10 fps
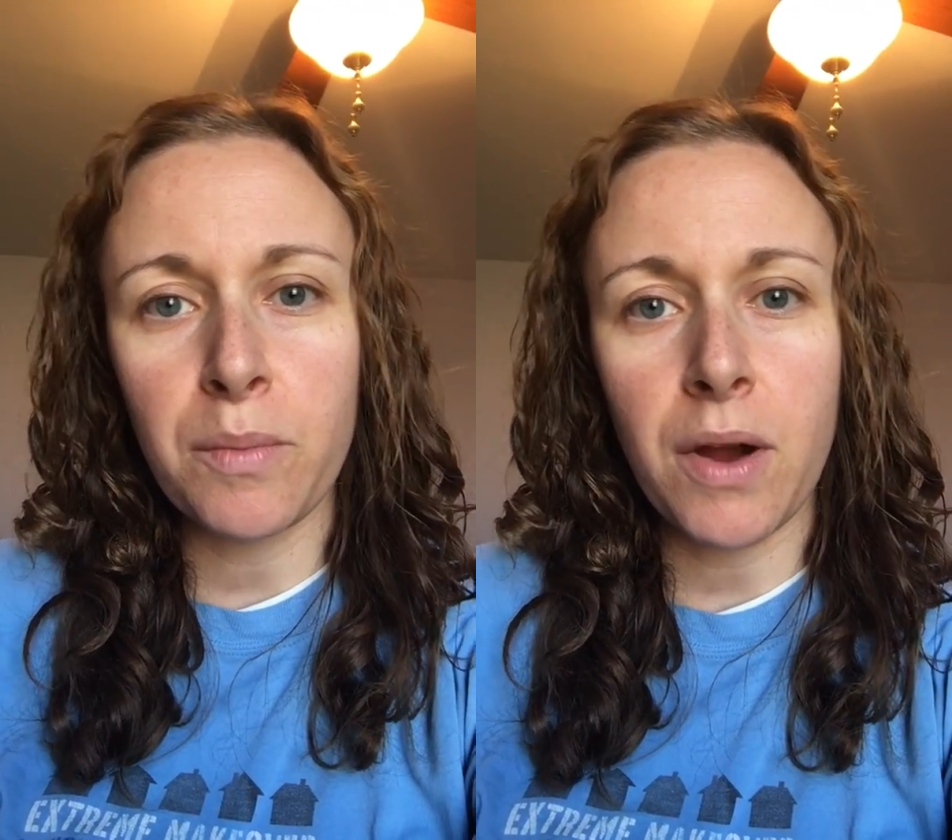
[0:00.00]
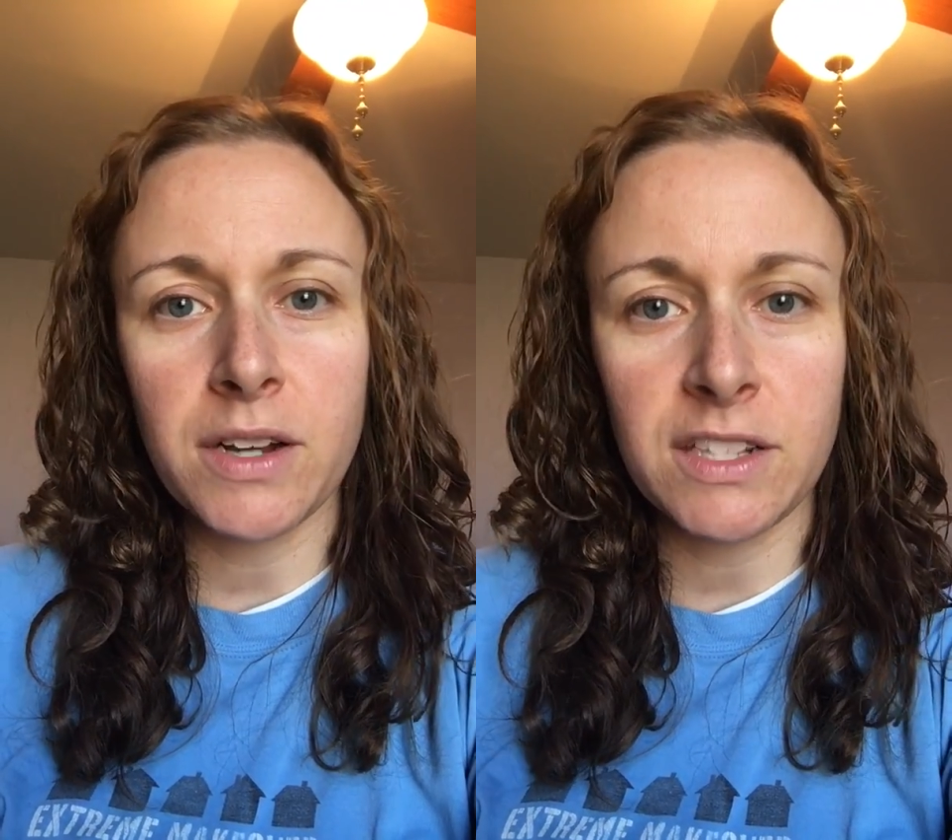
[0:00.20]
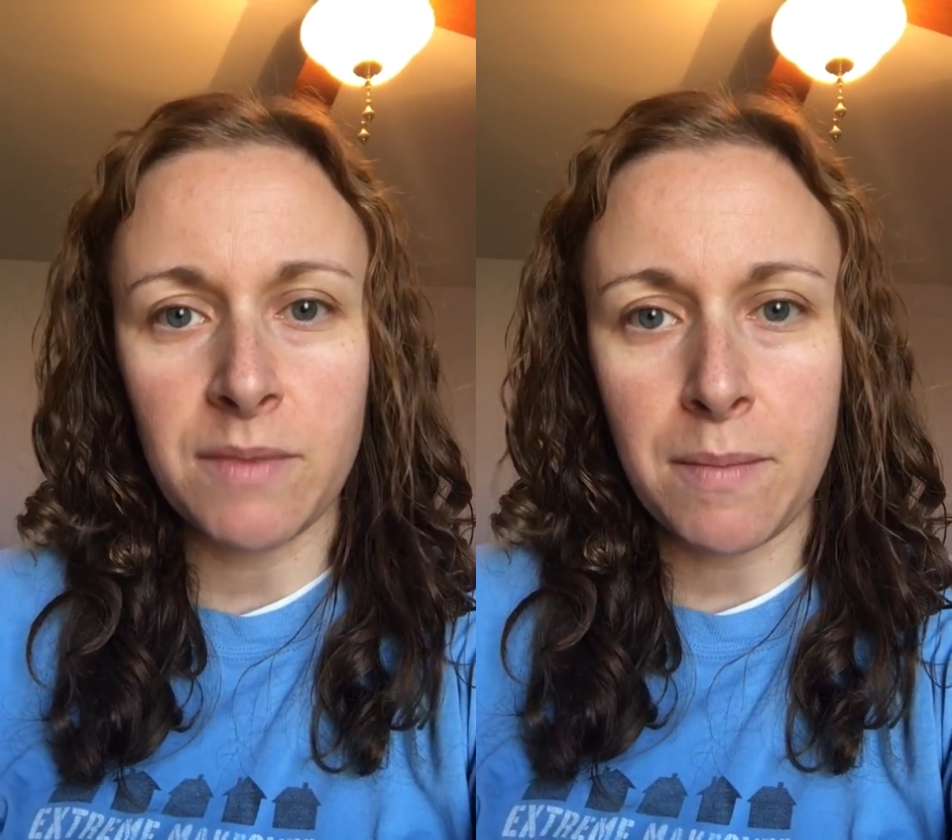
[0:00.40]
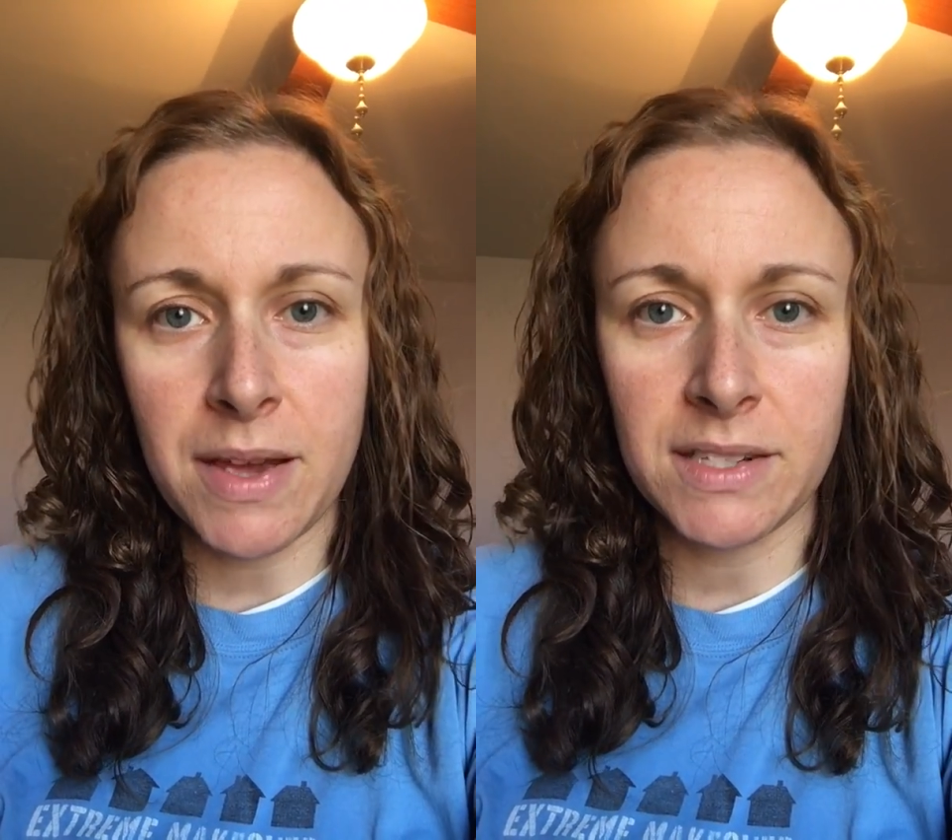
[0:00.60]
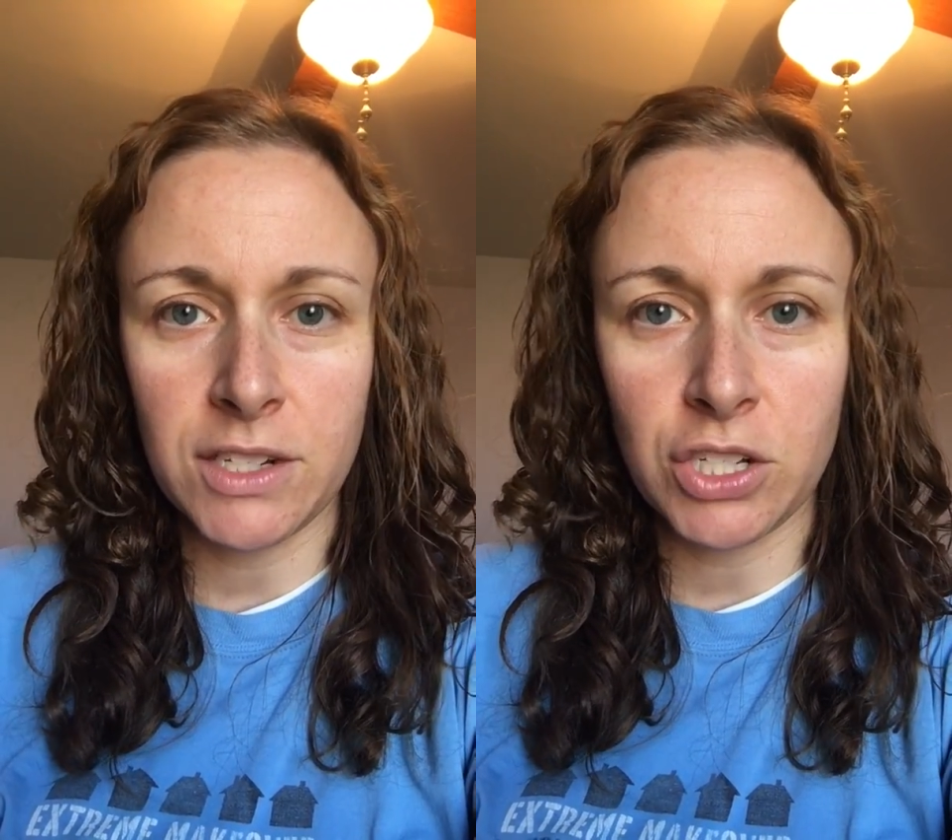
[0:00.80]
parts of my
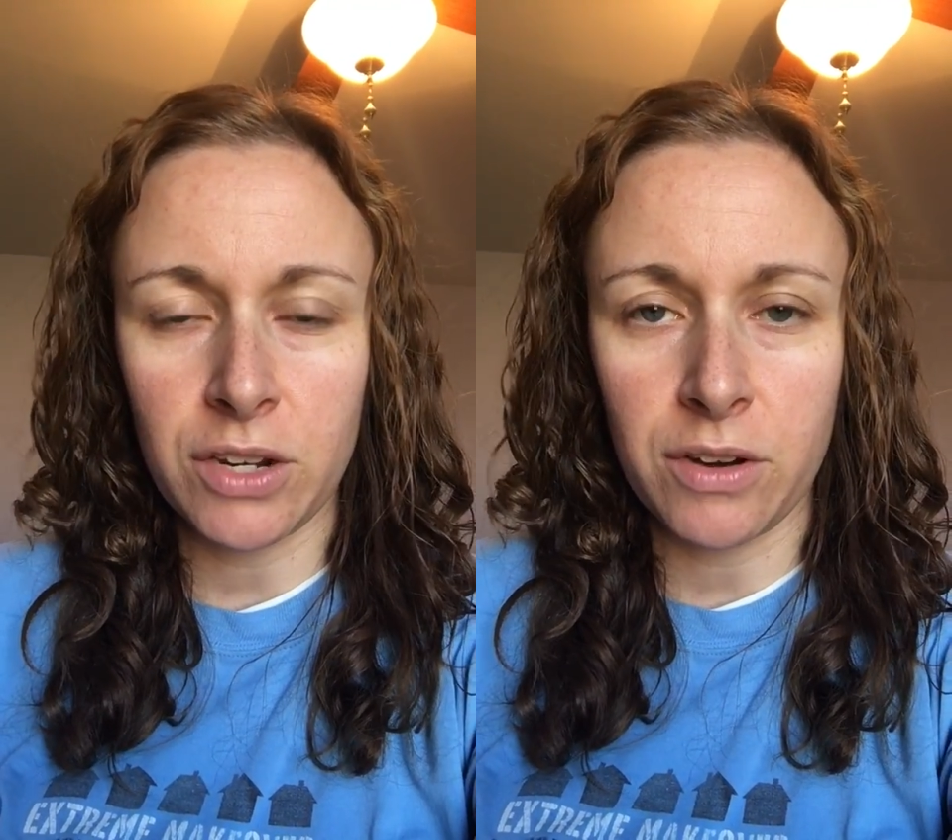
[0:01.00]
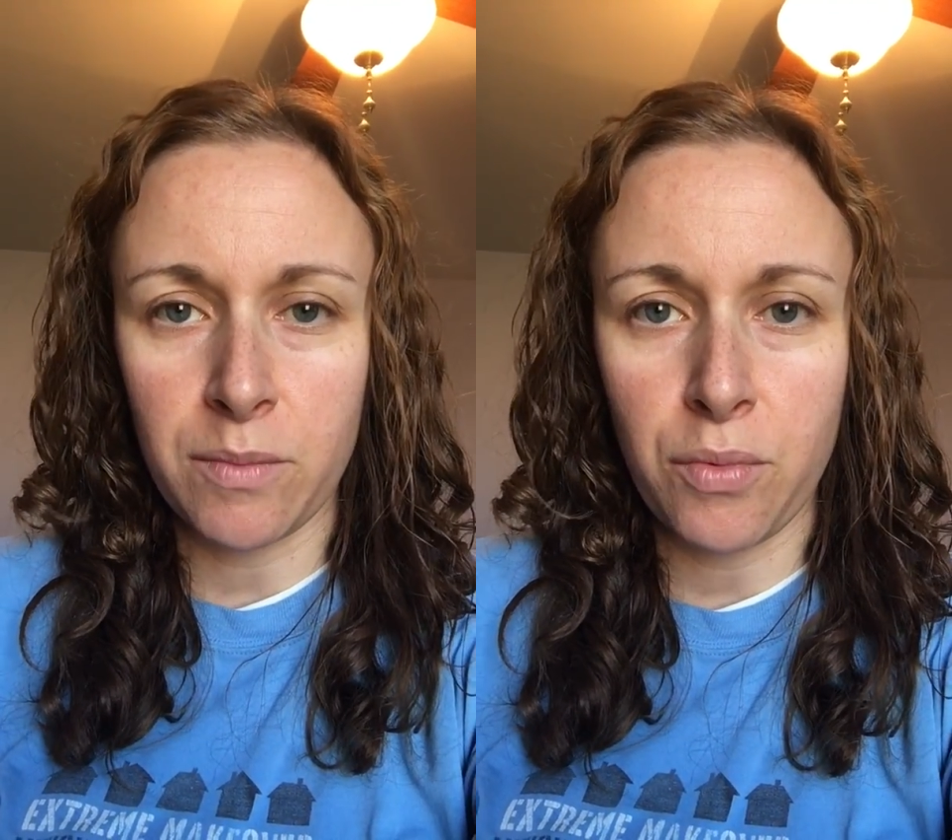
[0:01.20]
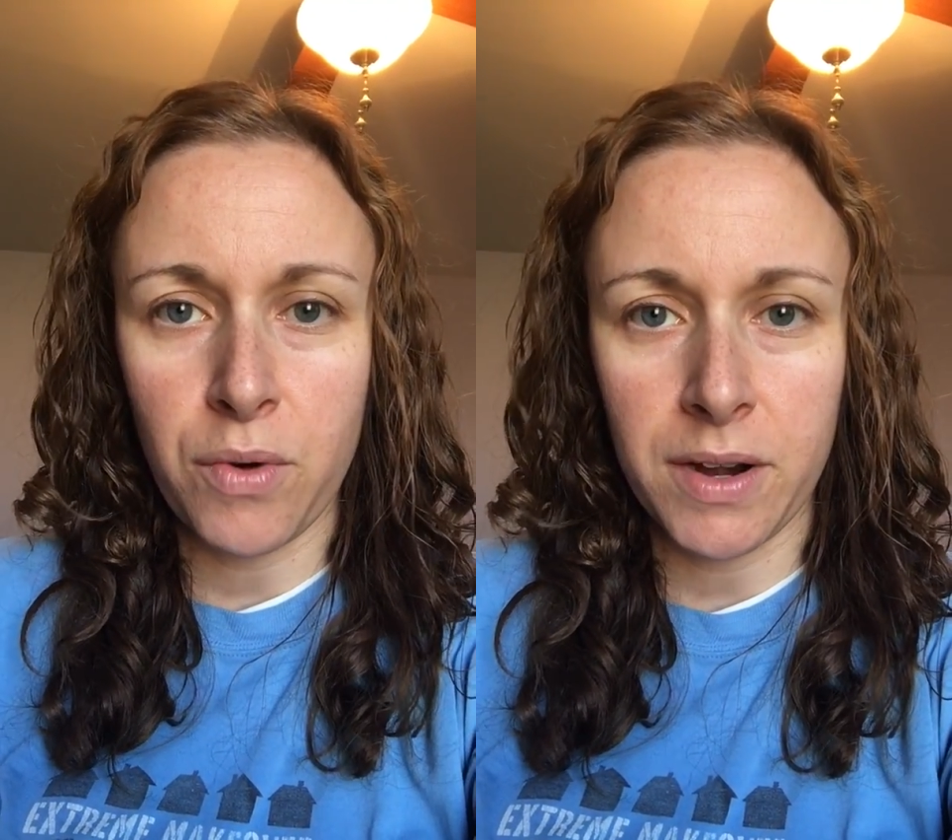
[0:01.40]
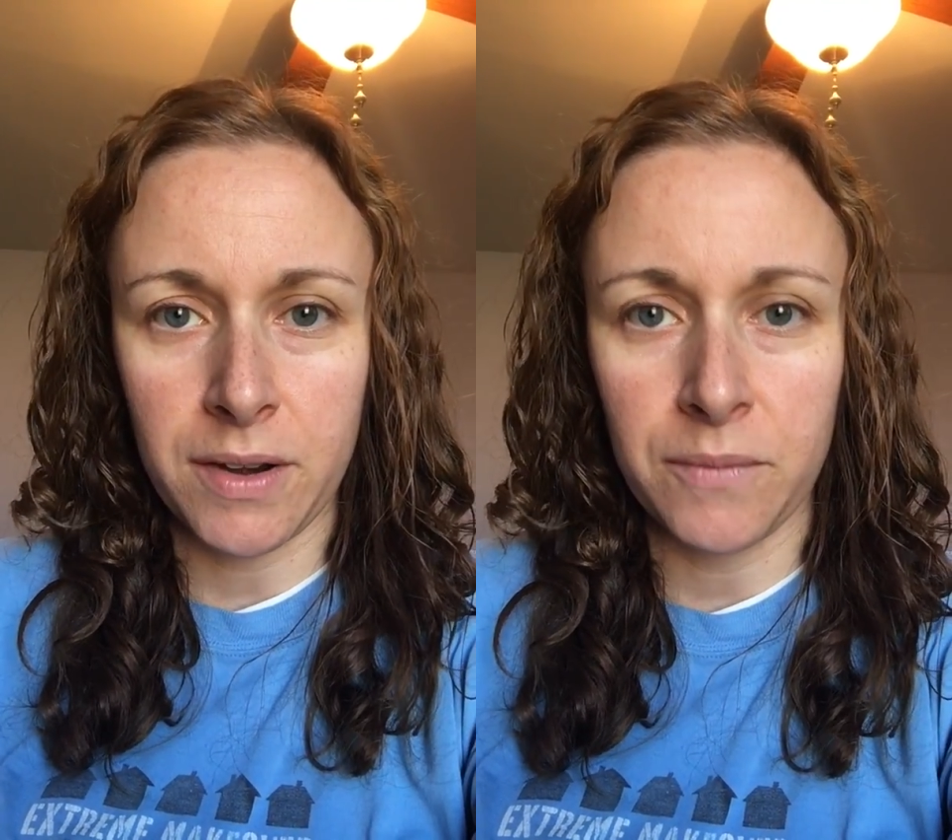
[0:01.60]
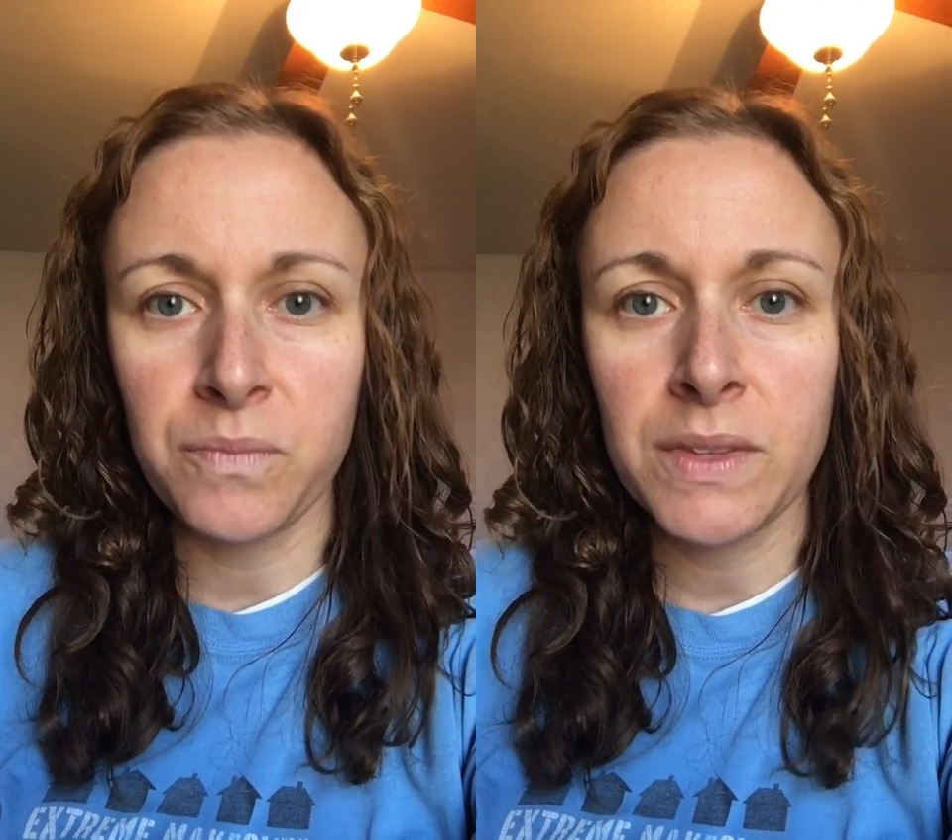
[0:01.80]
message that are important.